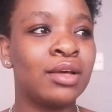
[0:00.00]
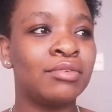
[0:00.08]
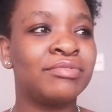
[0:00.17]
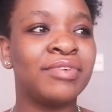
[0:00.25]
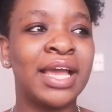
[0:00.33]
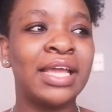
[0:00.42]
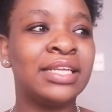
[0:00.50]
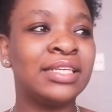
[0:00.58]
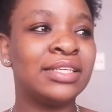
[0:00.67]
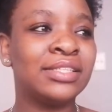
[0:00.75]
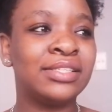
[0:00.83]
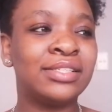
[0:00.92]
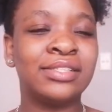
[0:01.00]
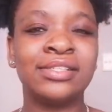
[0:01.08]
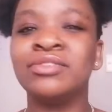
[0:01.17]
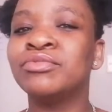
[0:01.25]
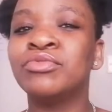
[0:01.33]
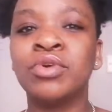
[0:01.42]
find it
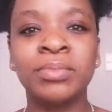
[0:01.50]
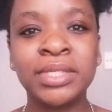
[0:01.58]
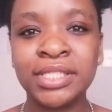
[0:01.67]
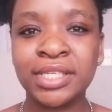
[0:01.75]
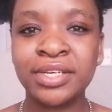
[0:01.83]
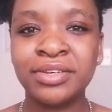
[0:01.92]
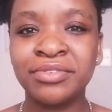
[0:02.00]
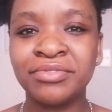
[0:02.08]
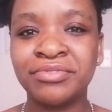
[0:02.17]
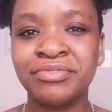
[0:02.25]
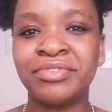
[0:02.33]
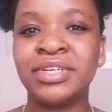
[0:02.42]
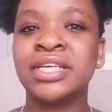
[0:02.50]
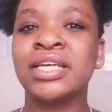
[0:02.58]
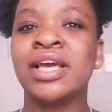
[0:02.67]
informative.